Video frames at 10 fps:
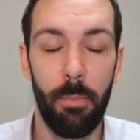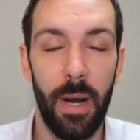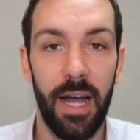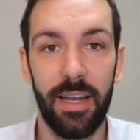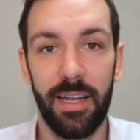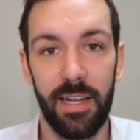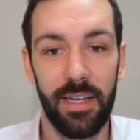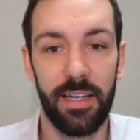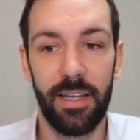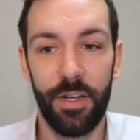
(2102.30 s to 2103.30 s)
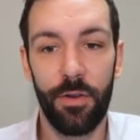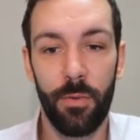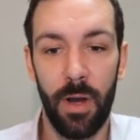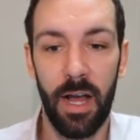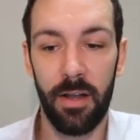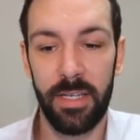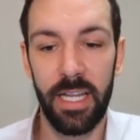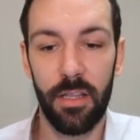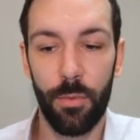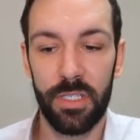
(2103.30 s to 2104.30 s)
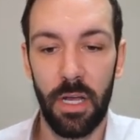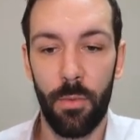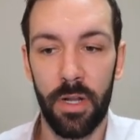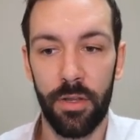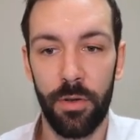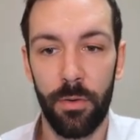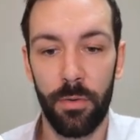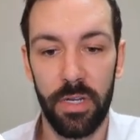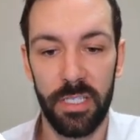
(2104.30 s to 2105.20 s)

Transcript: but you are dealing with someone who